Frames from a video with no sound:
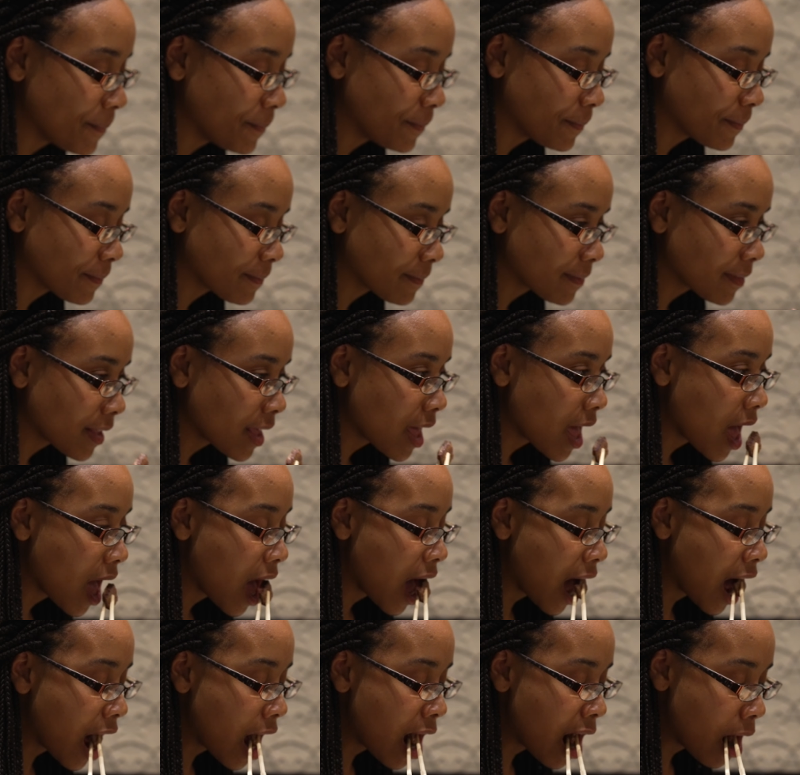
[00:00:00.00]
5 we will
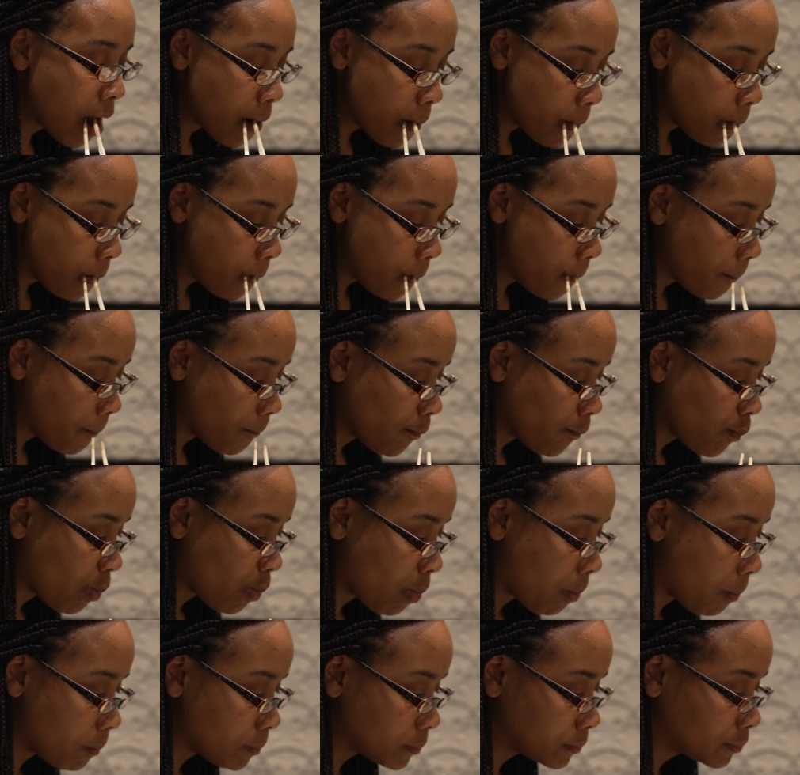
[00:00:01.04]
be in Yamanashi
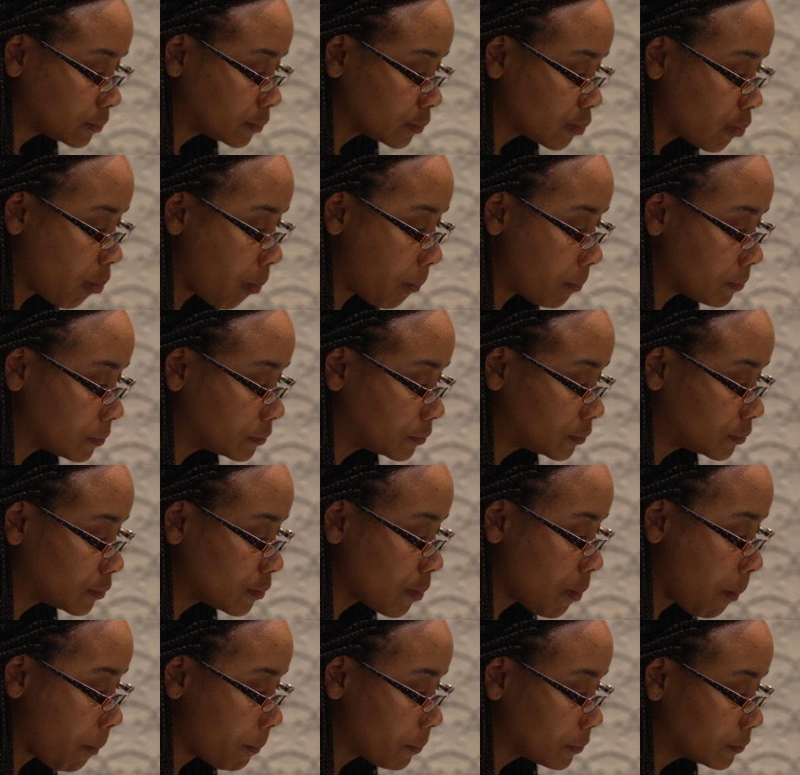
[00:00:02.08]
chilling with the owls.
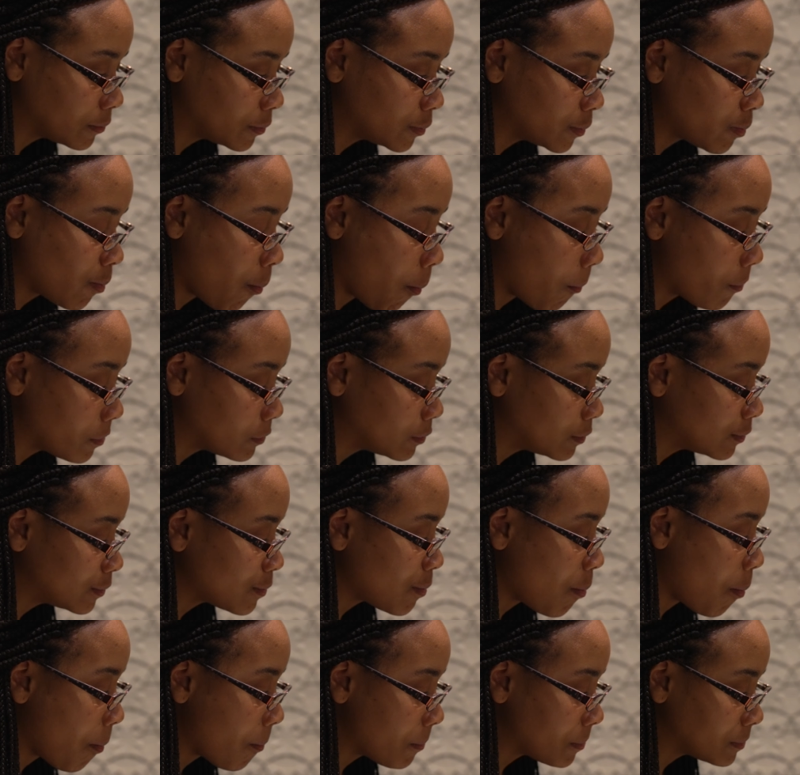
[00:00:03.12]
I hope you enjoyed this
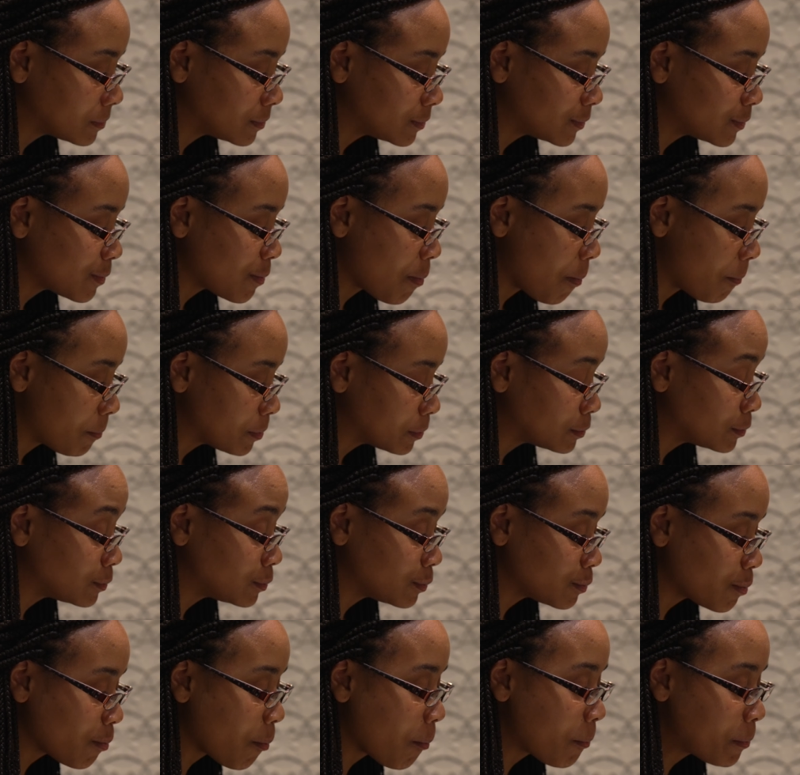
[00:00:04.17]
video, and please
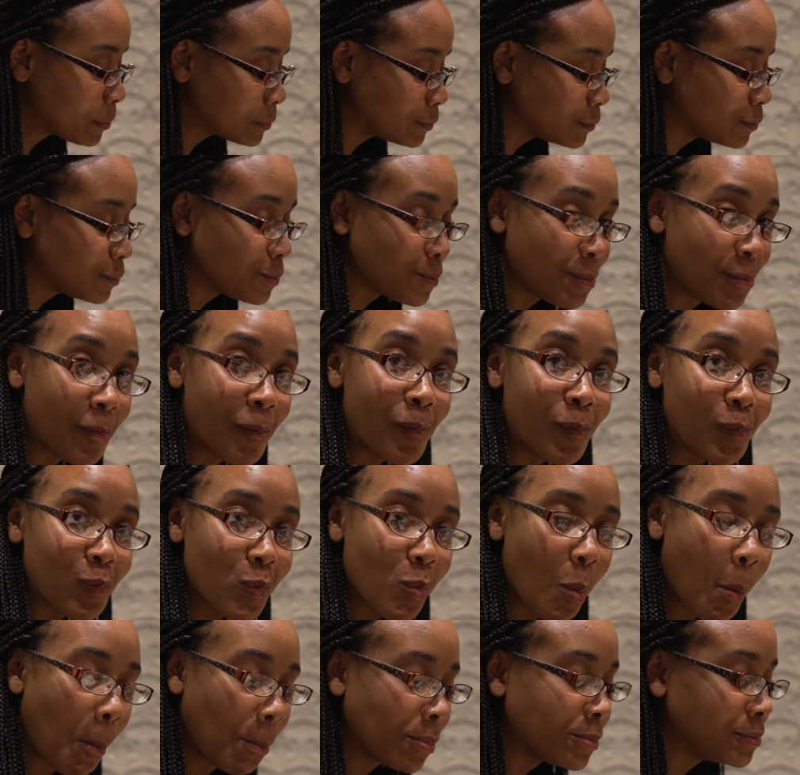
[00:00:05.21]
feel free to drop a
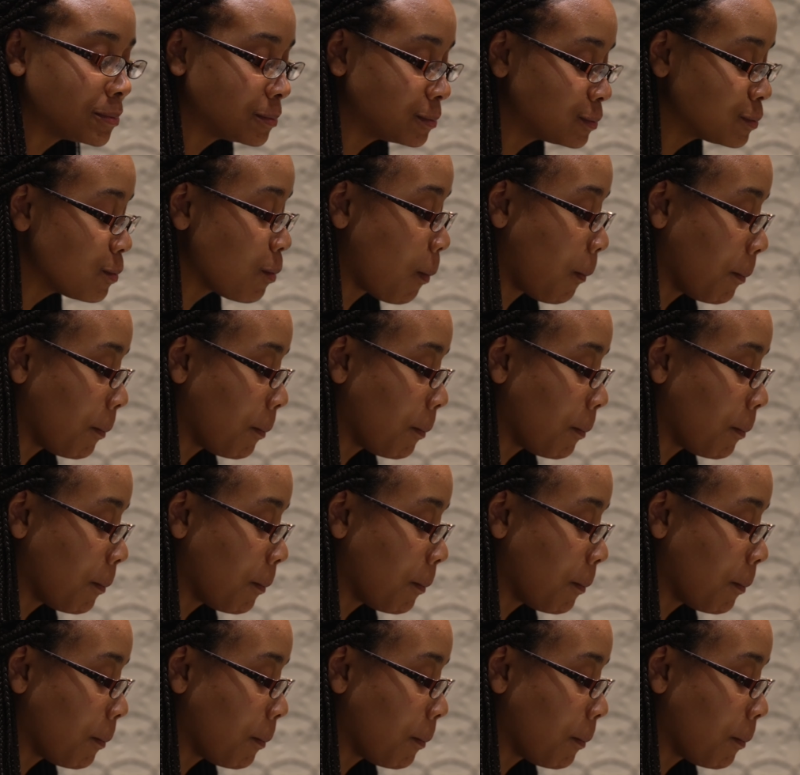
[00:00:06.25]
comment down below.